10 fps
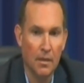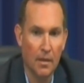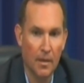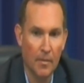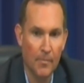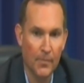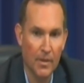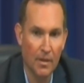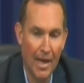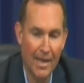
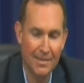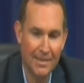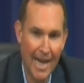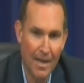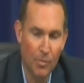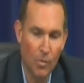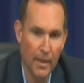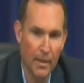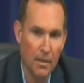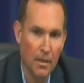data
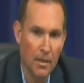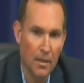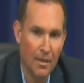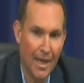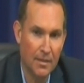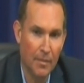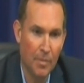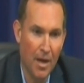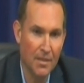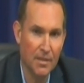point. That's a
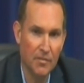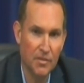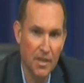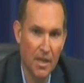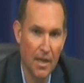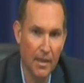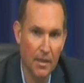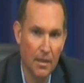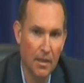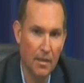positive sign,
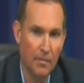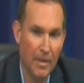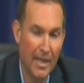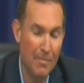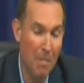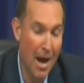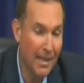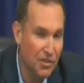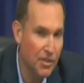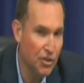and
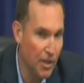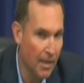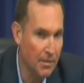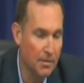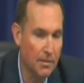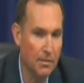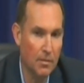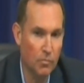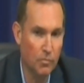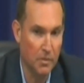might suggest,
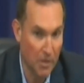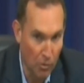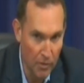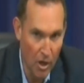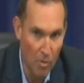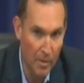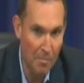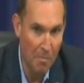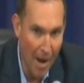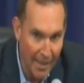we don't know,
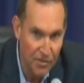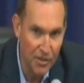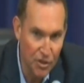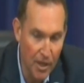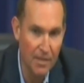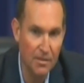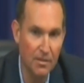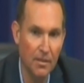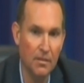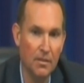but might suggest
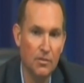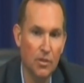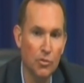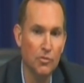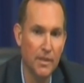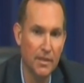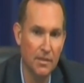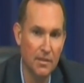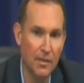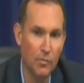that the social
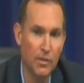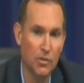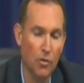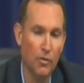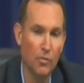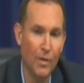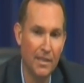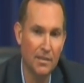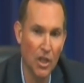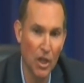distancing we started
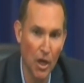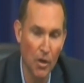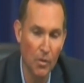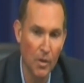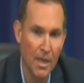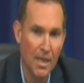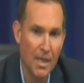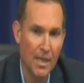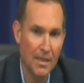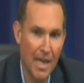weeks ago
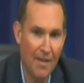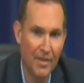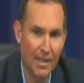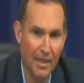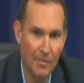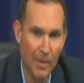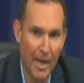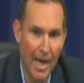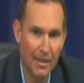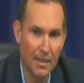is having an
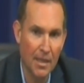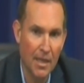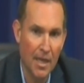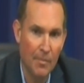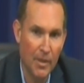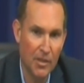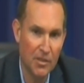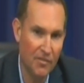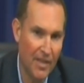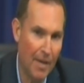impact. Because
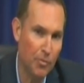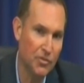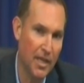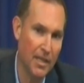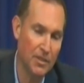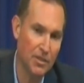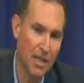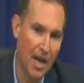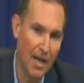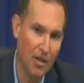if that percentage is
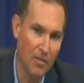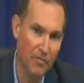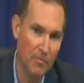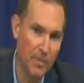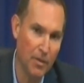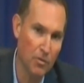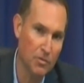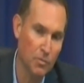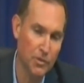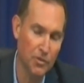higher, if it
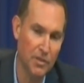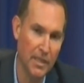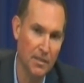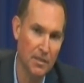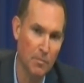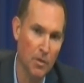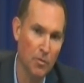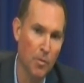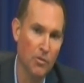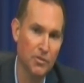mirrors what you're seeing in some other
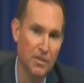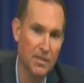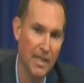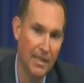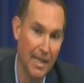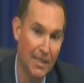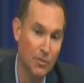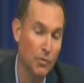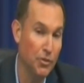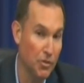parts of the state, that's
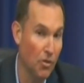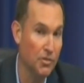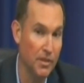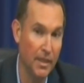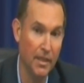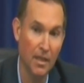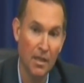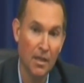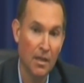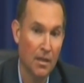when you start seeing
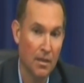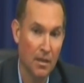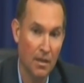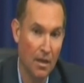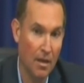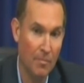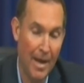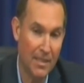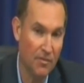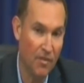
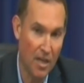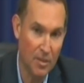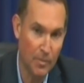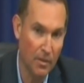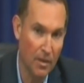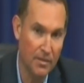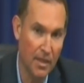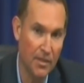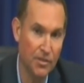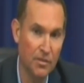massive
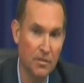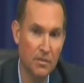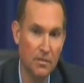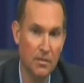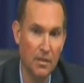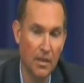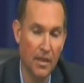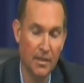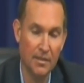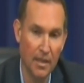hospitalizations,
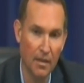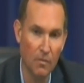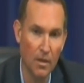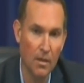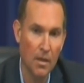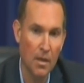et cetera.